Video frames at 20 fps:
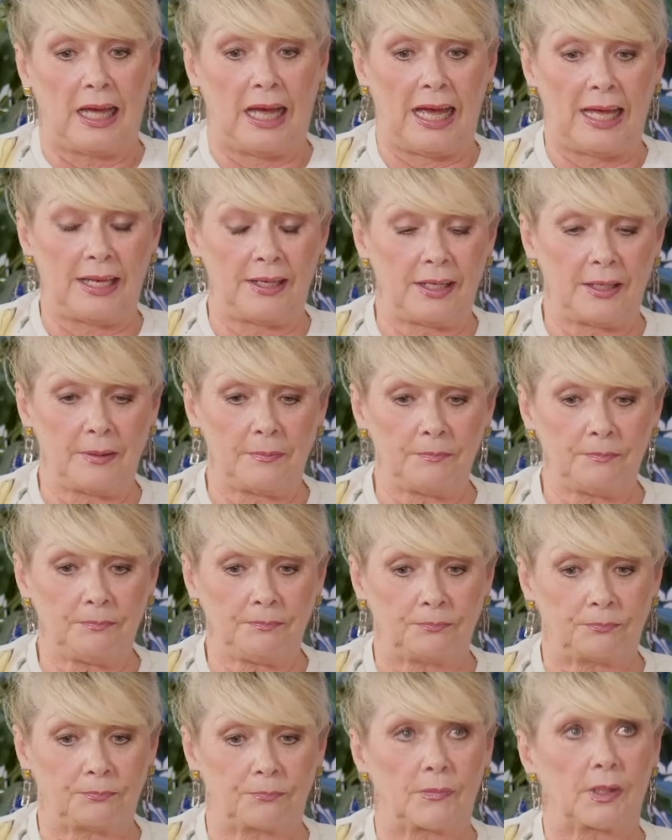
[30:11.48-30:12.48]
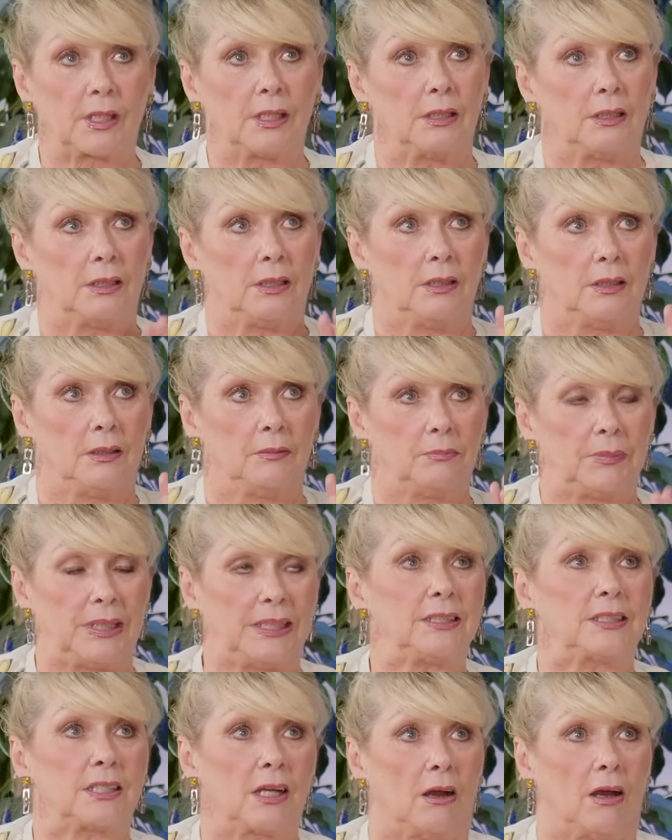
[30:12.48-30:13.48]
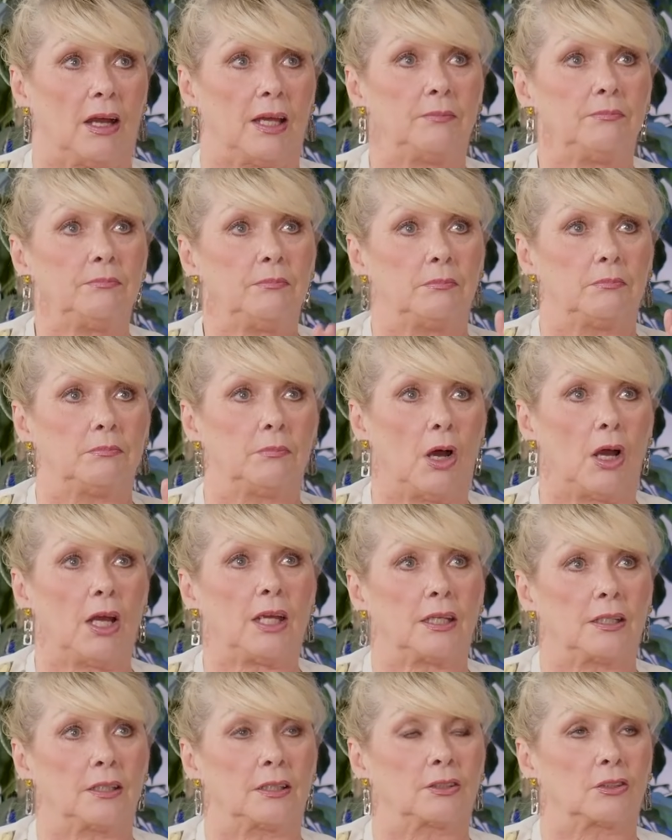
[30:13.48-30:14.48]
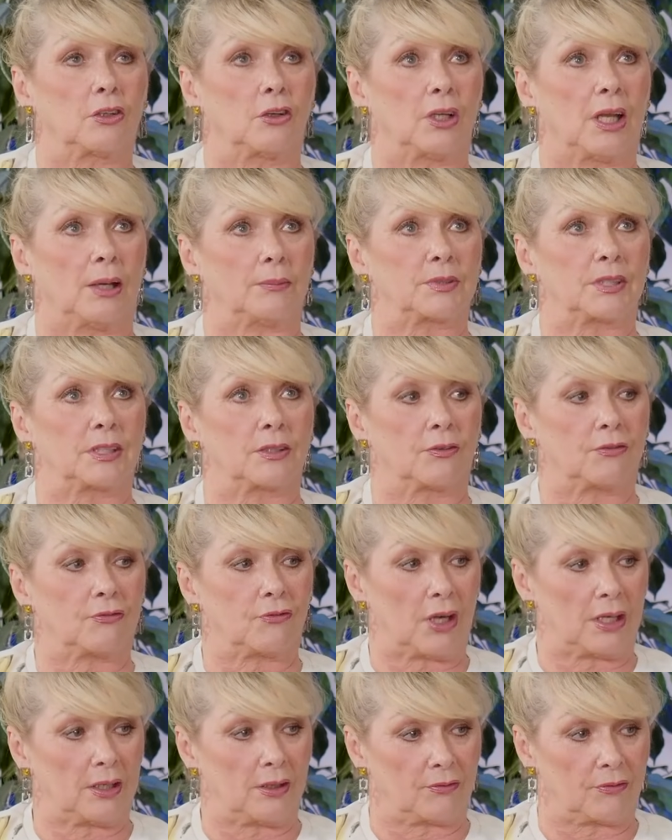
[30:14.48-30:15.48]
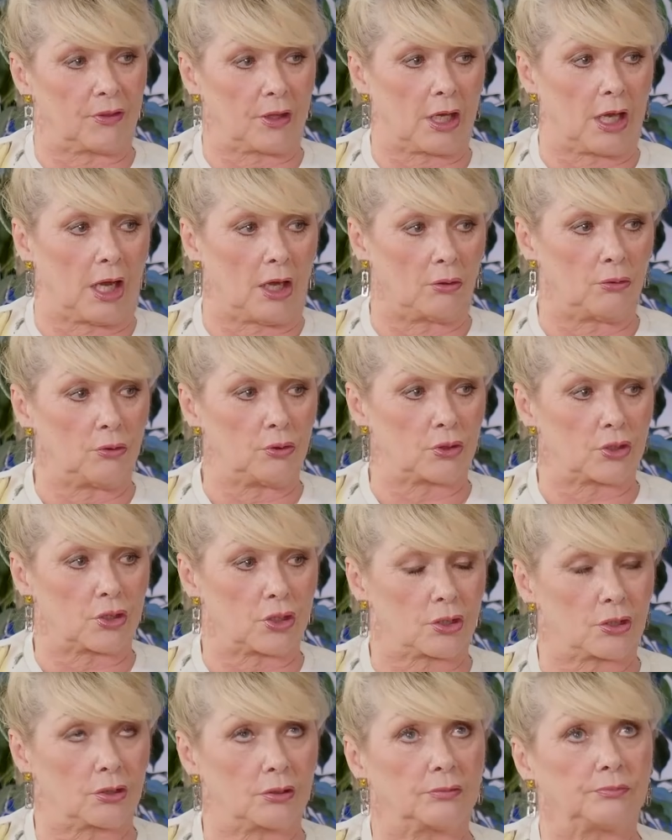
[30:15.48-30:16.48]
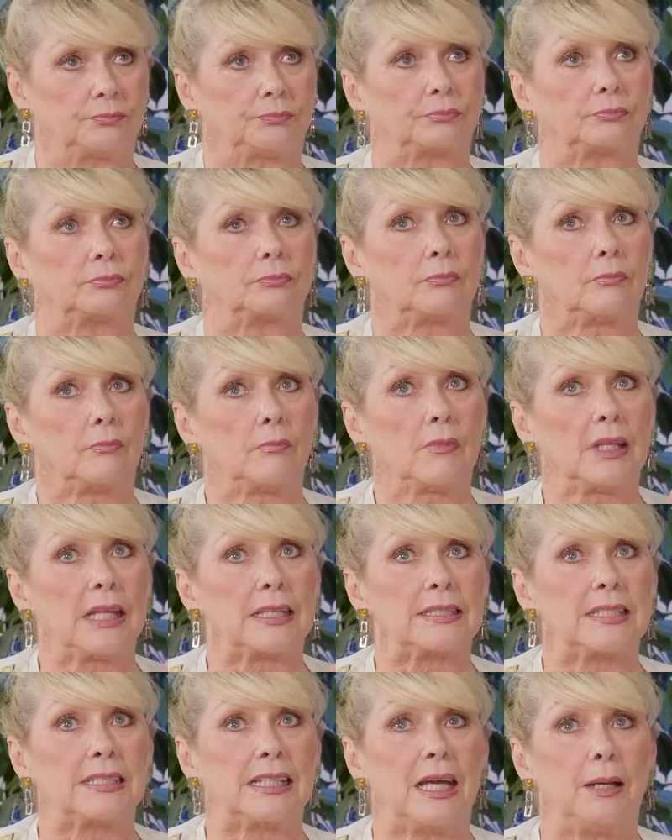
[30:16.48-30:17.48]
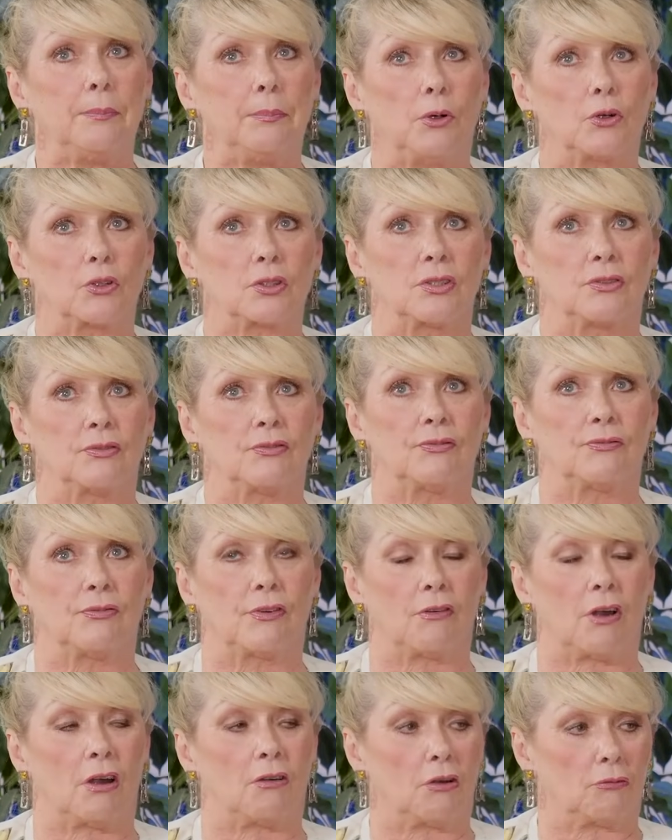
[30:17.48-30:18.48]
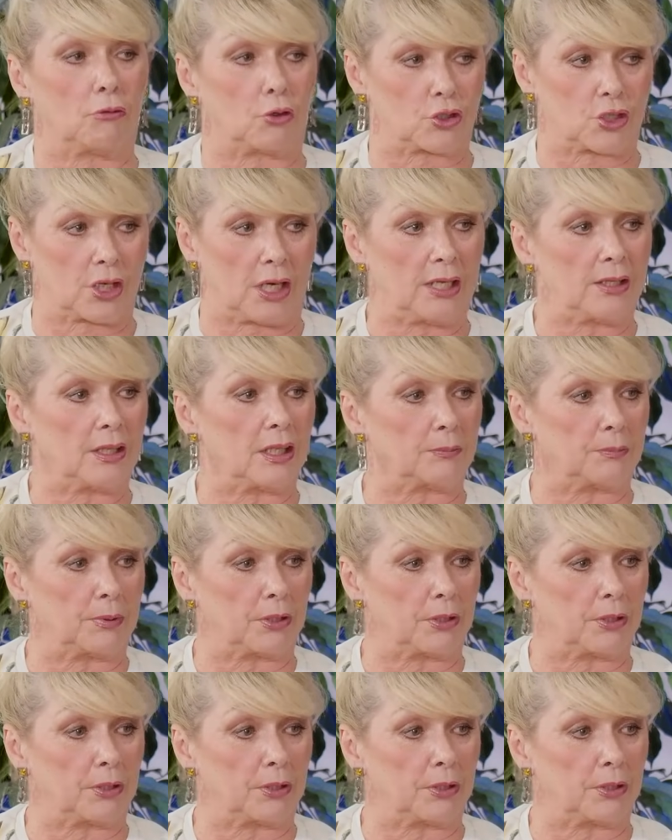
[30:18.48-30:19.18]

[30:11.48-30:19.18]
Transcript: And um, meantime, Mike had gone up to the front of the coach to get a box of Ferrero Rocher that had